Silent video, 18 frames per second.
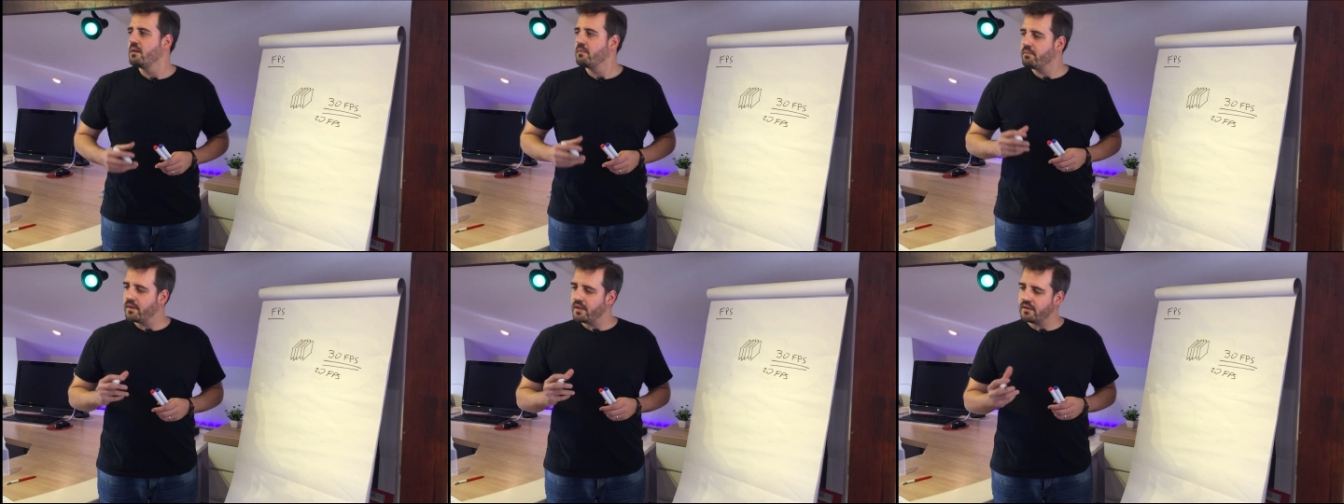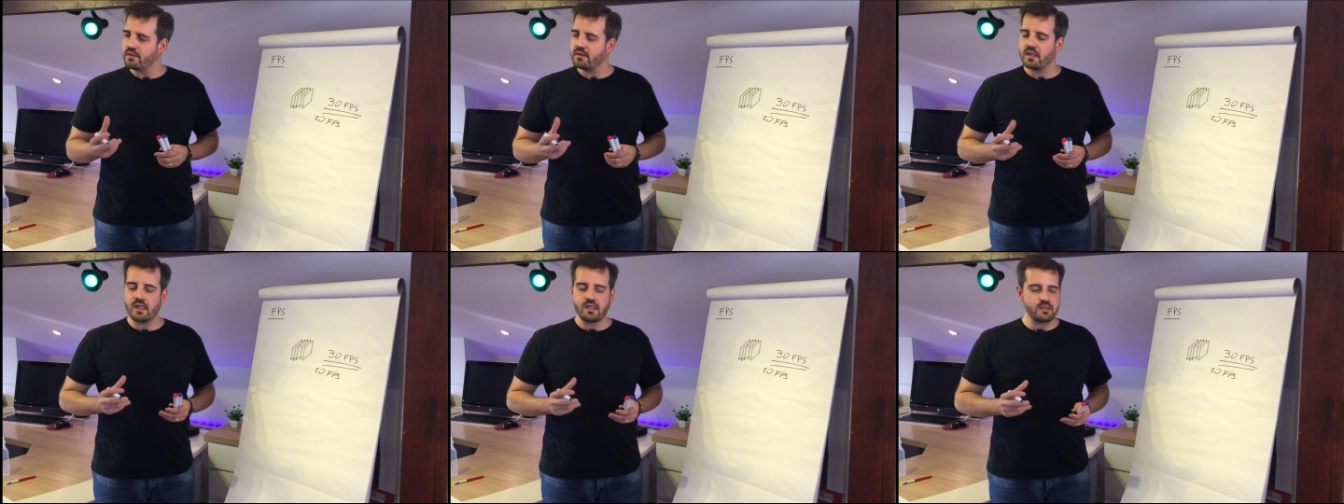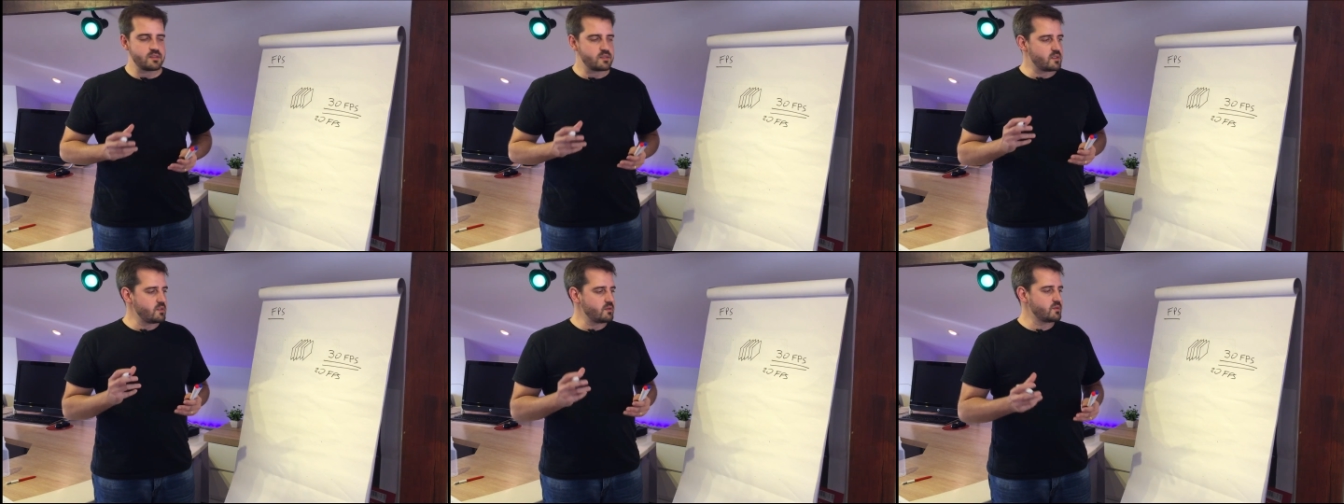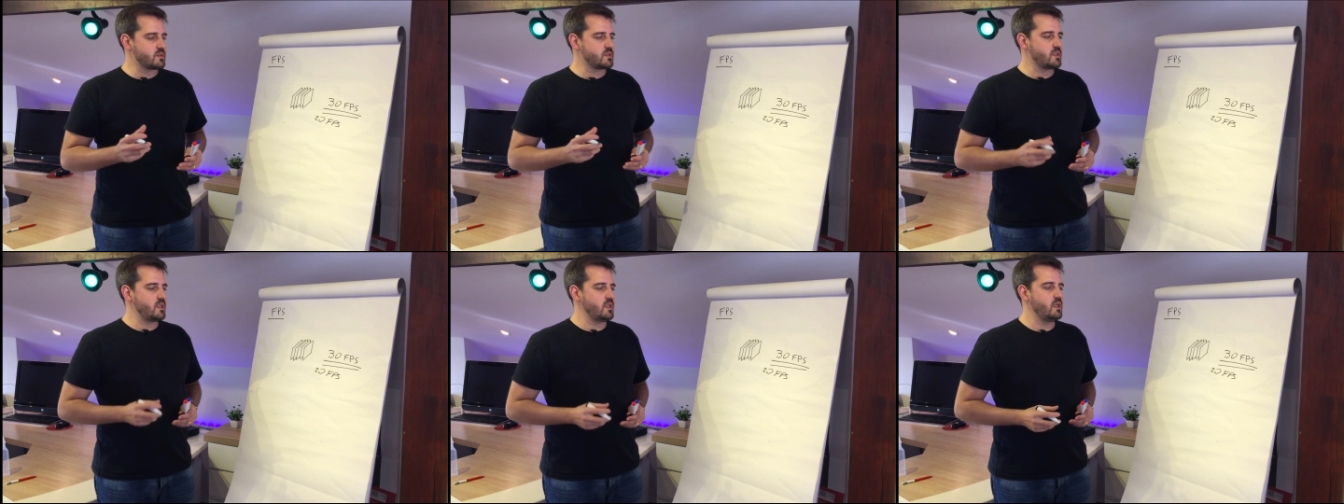but you can still
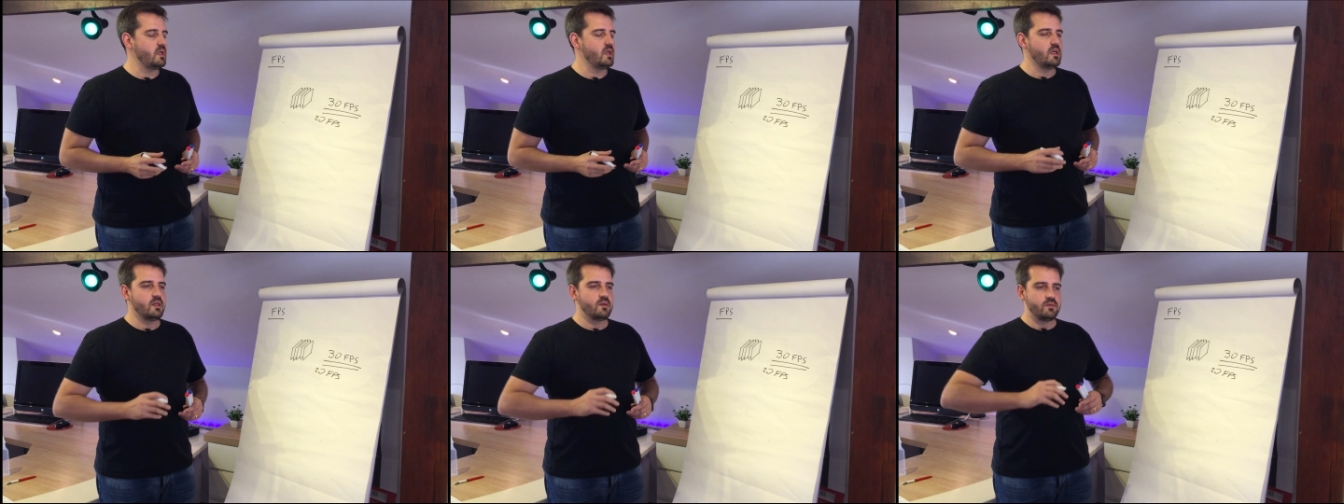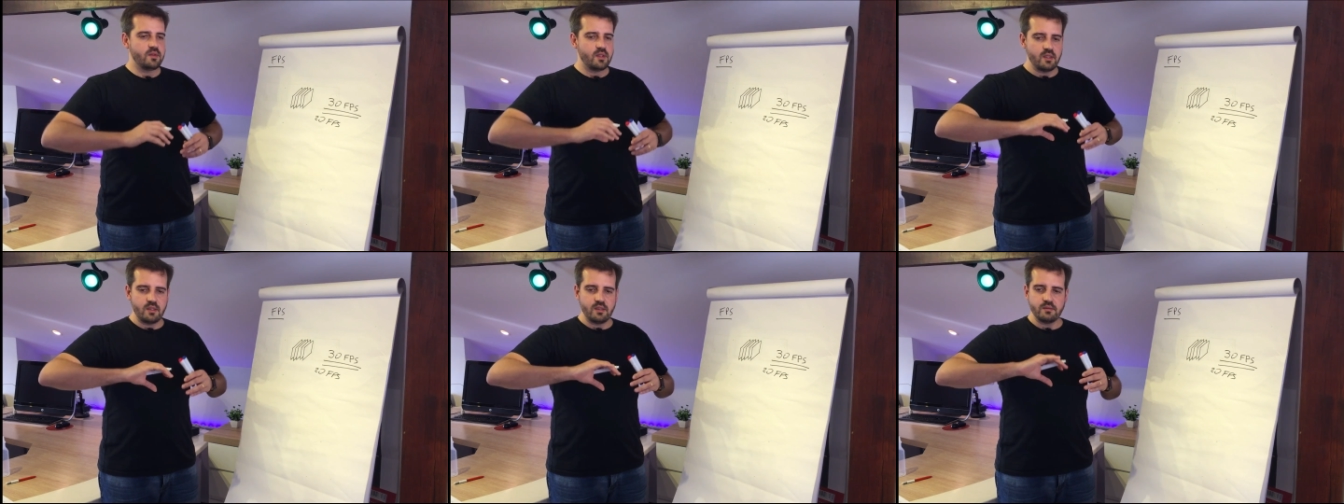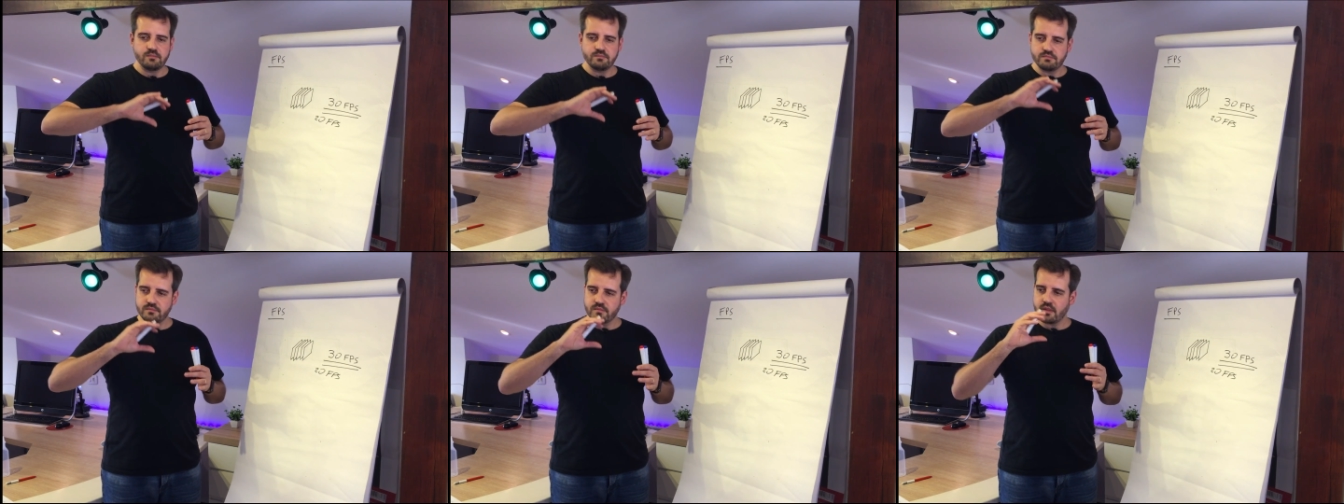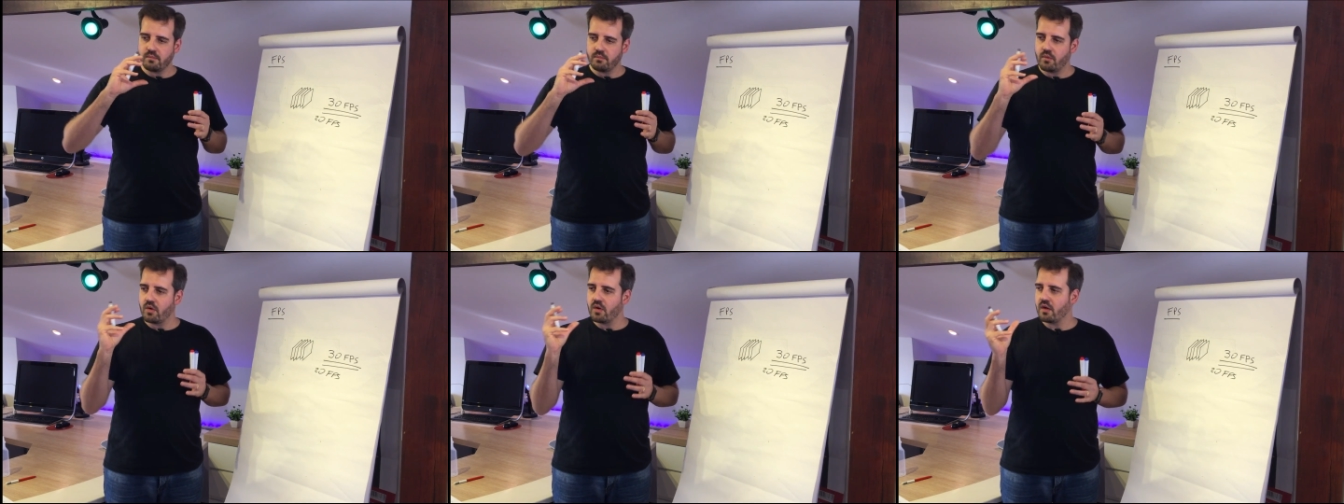see the
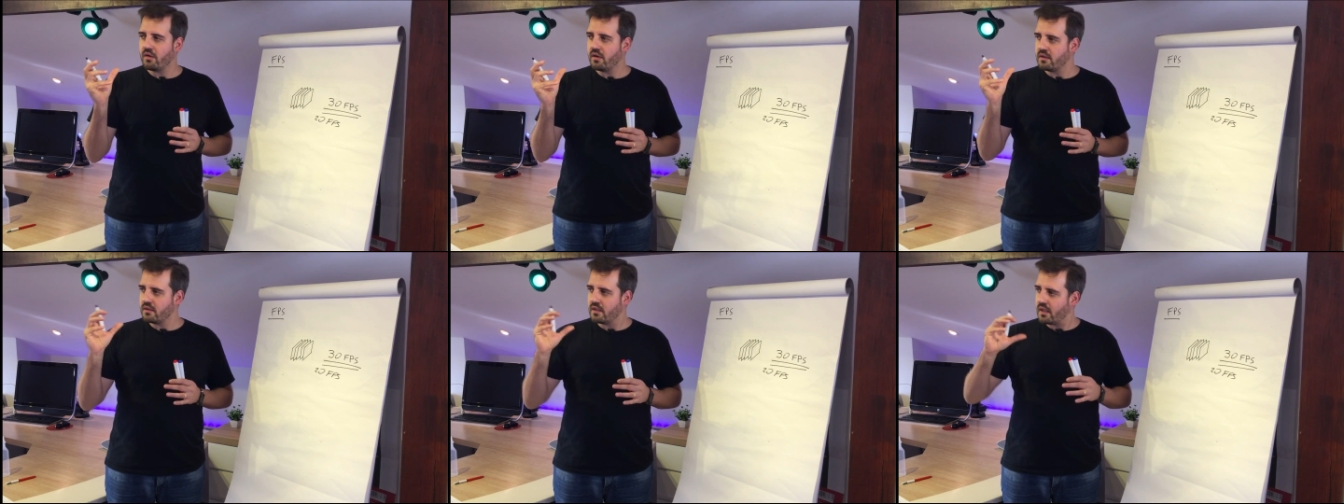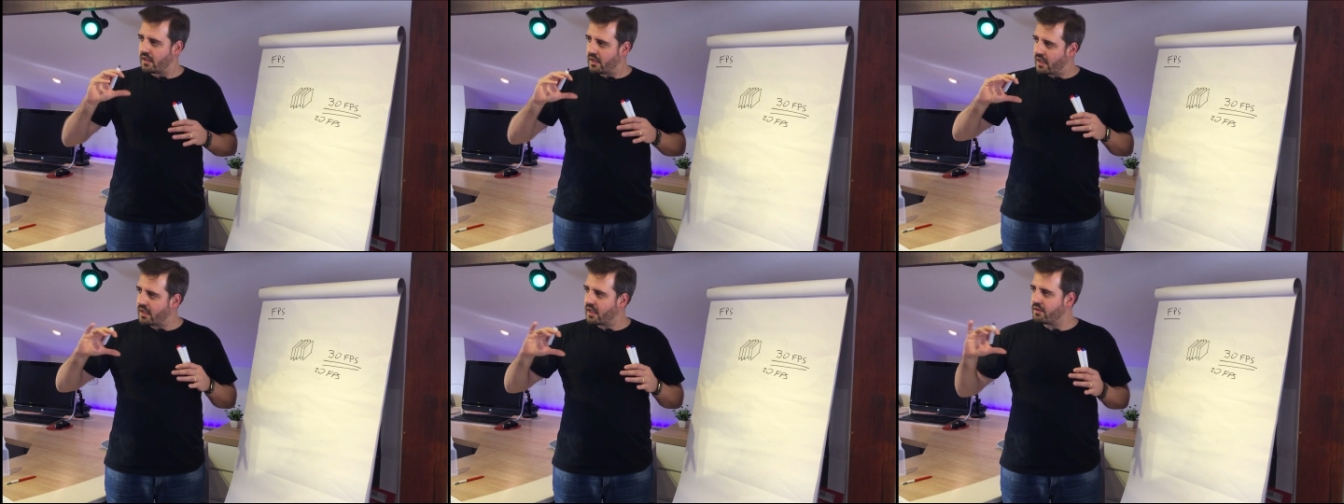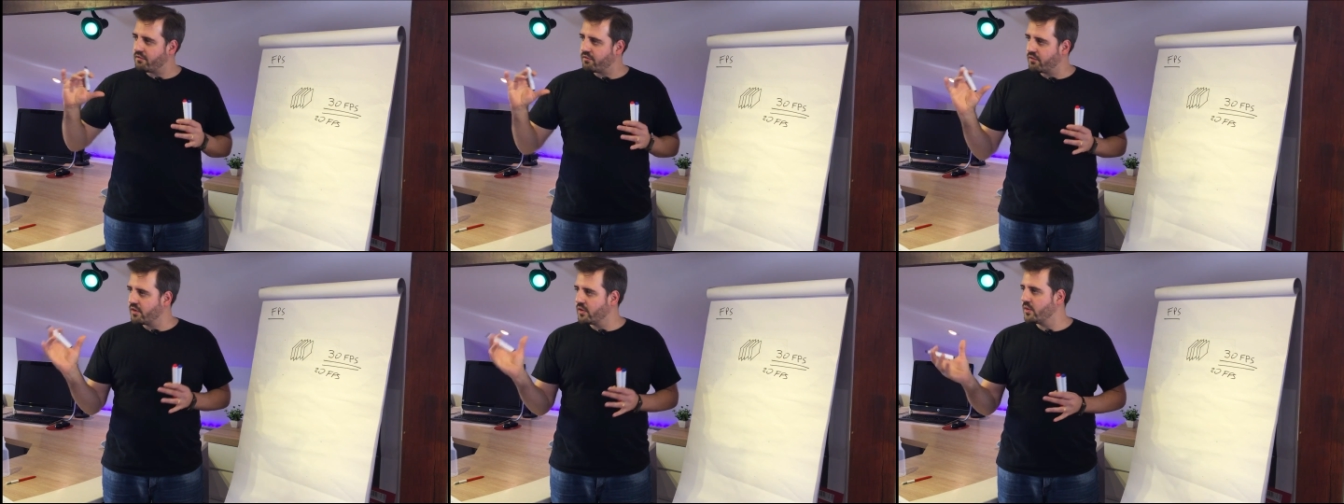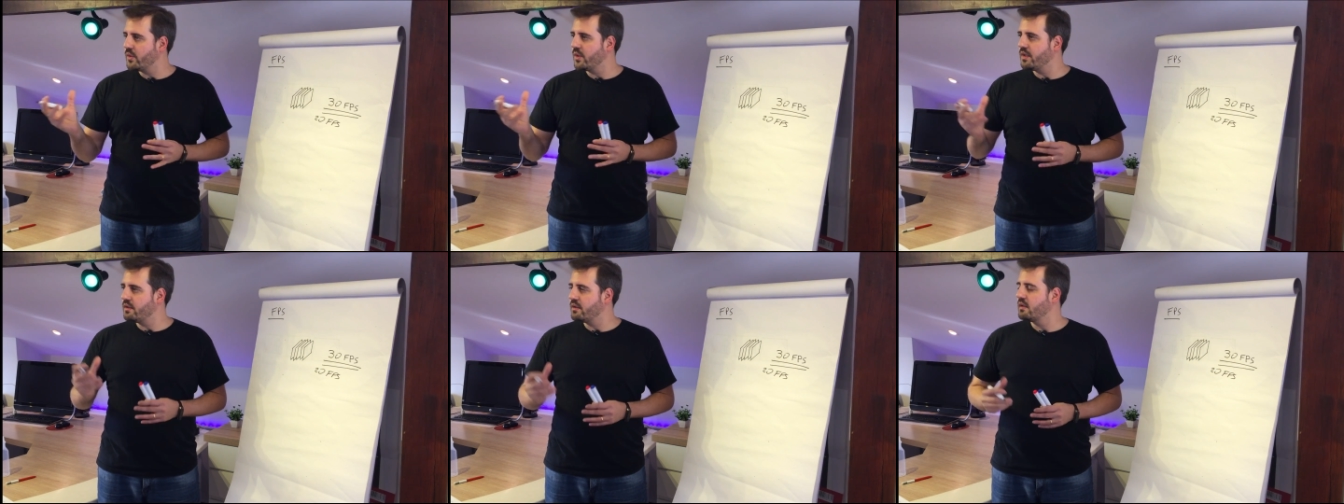more like a
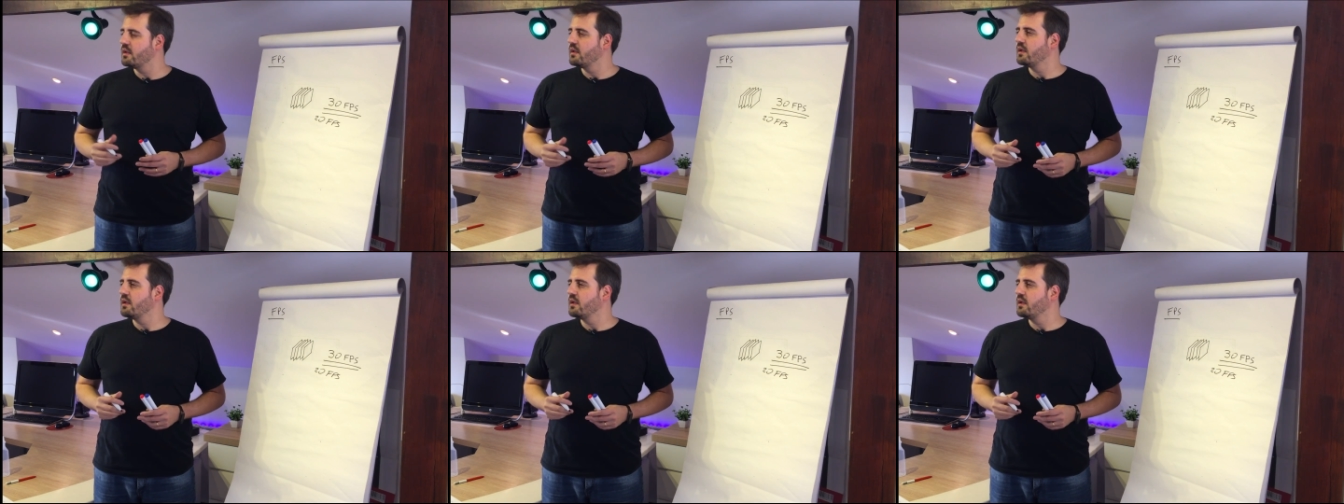fluid